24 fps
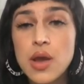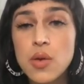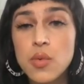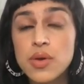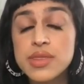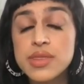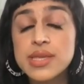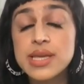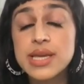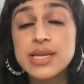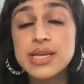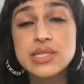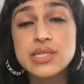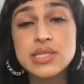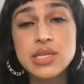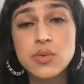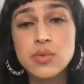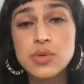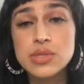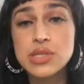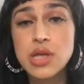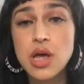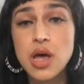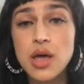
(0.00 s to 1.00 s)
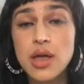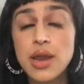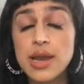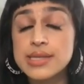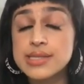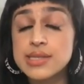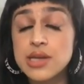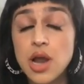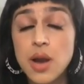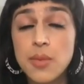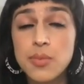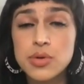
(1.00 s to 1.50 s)
with T H C, we saw it
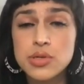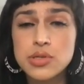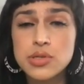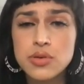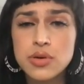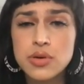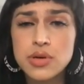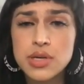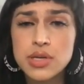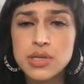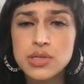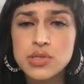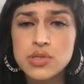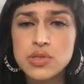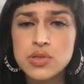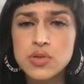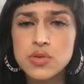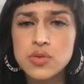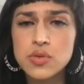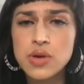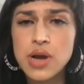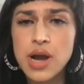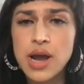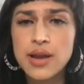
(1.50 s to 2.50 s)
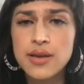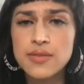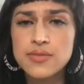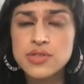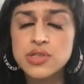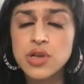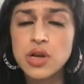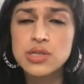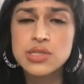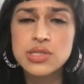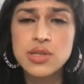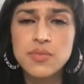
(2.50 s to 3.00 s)
as an opportunity to kind of
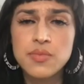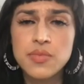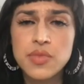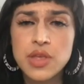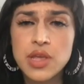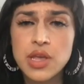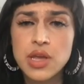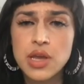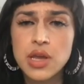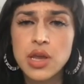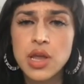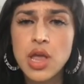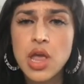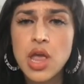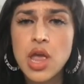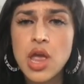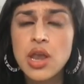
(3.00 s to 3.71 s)
start something,